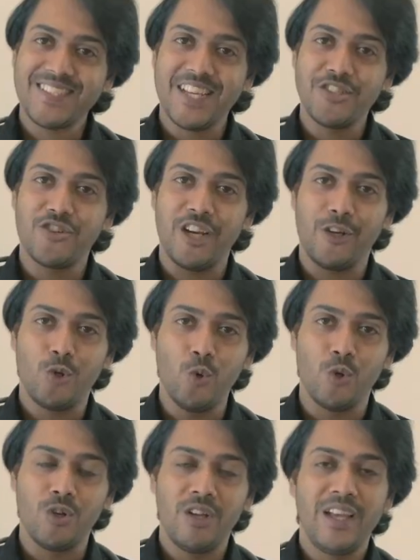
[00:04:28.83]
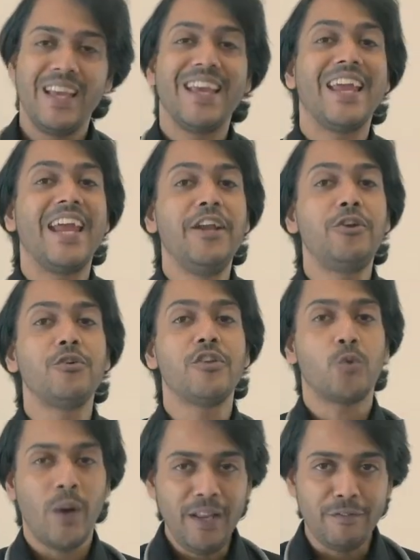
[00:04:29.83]
century tool into the
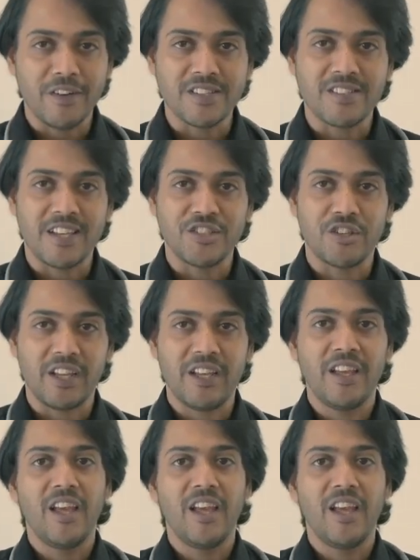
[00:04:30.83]
21st century